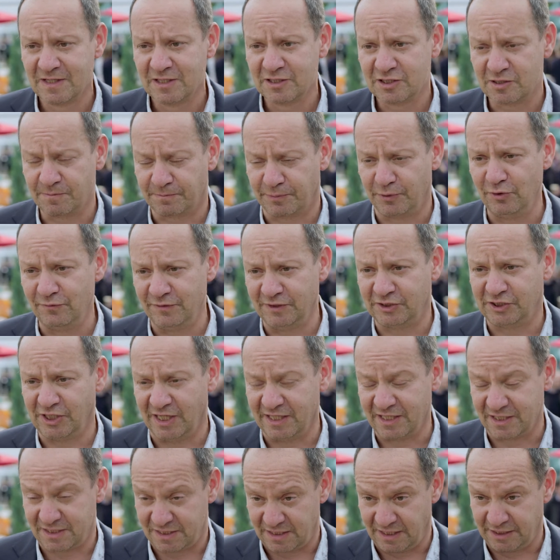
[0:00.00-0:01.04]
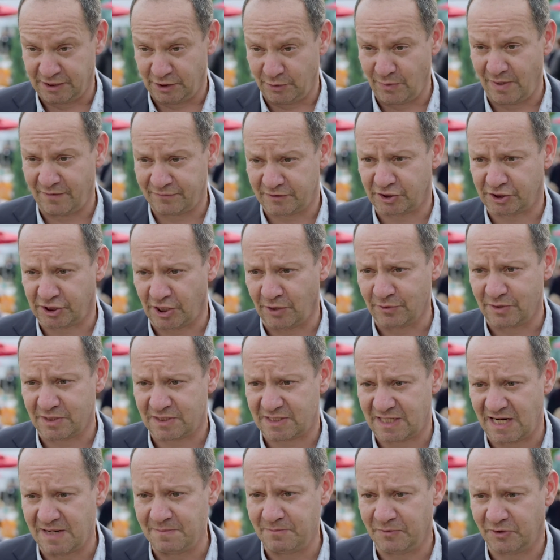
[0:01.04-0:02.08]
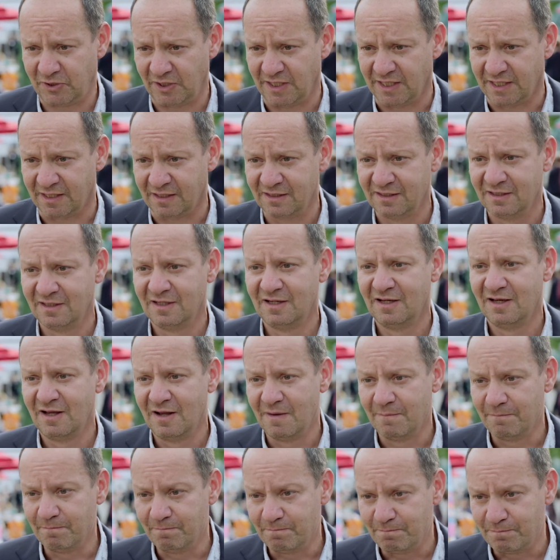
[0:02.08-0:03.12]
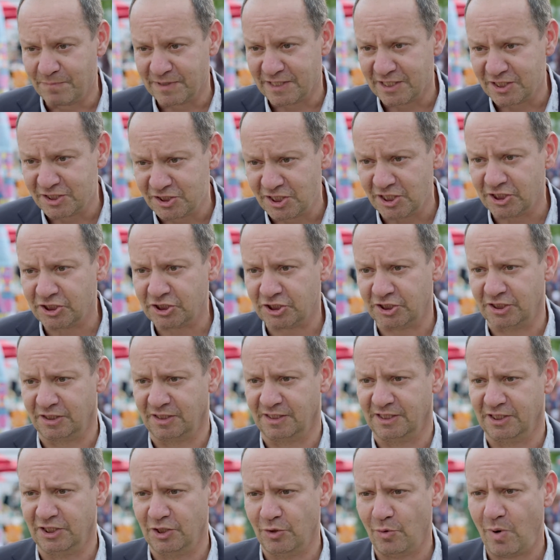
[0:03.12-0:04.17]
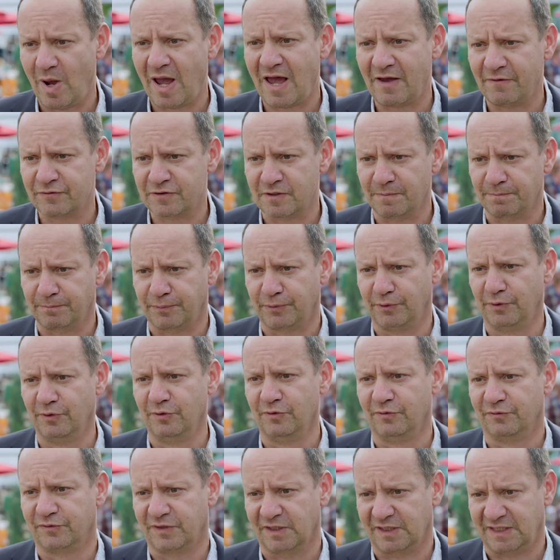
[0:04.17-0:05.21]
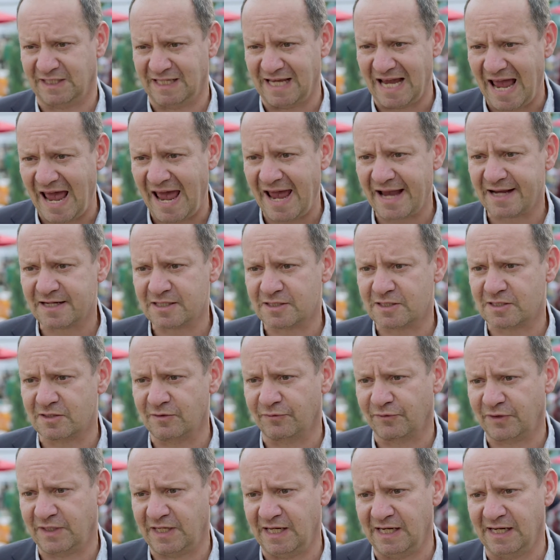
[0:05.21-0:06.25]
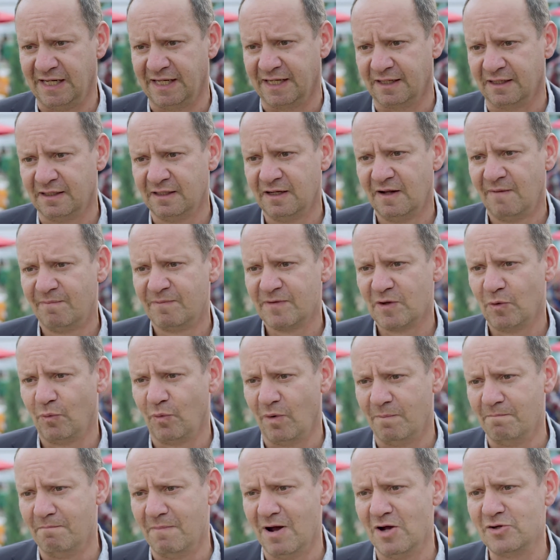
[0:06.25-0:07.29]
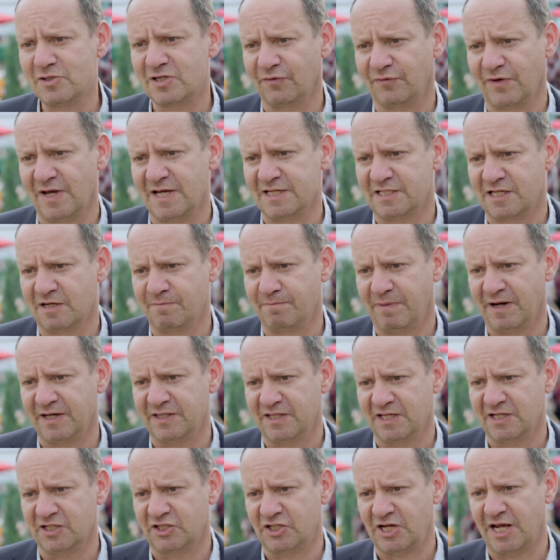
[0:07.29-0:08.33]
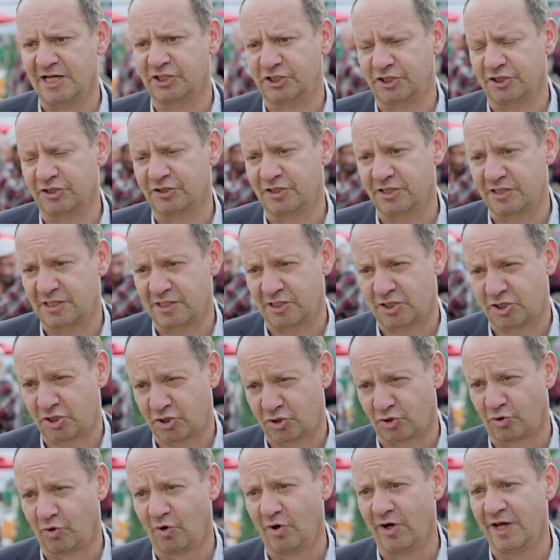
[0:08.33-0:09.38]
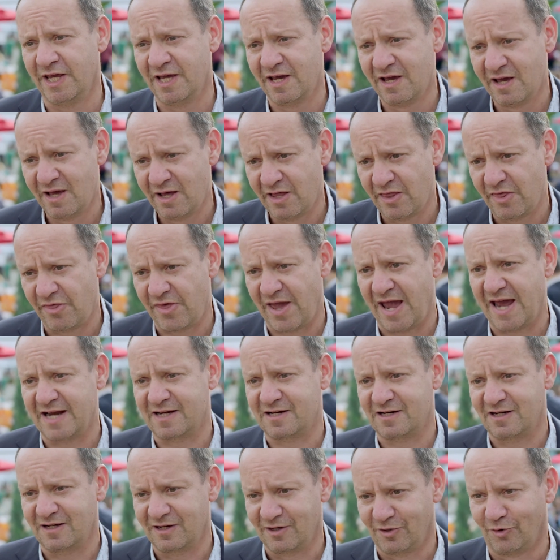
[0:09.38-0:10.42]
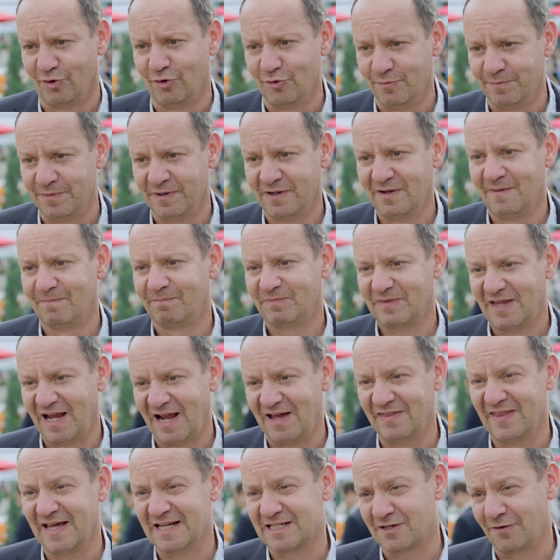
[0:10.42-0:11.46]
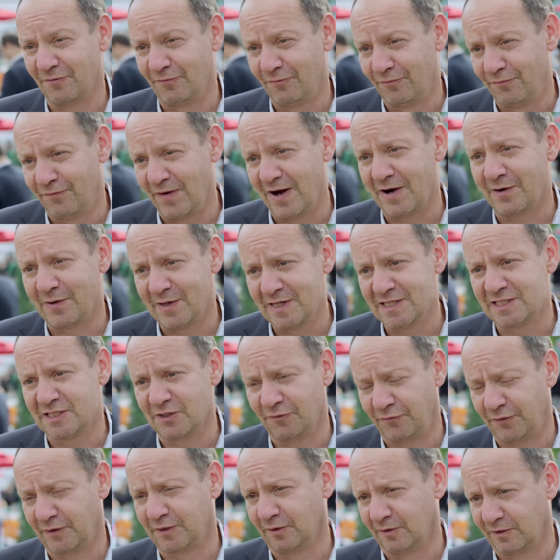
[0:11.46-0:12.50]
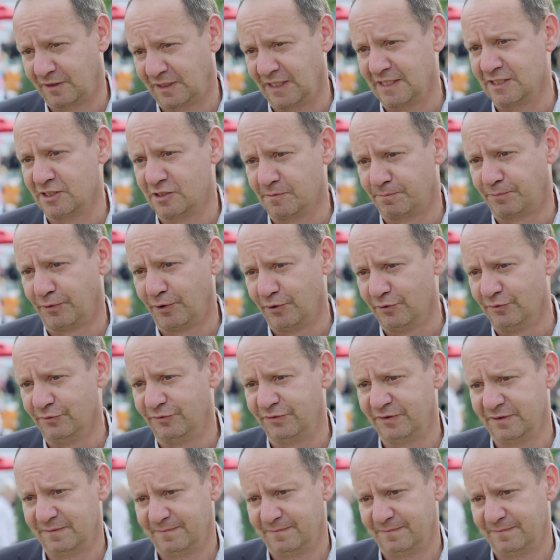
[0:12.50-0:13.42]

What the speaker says: To prove a genocide, you have to show the same thing, but additionally you have to prove that the acts of killing were motivated by the intention to destroy that group. And that's a very difficult thing to prove.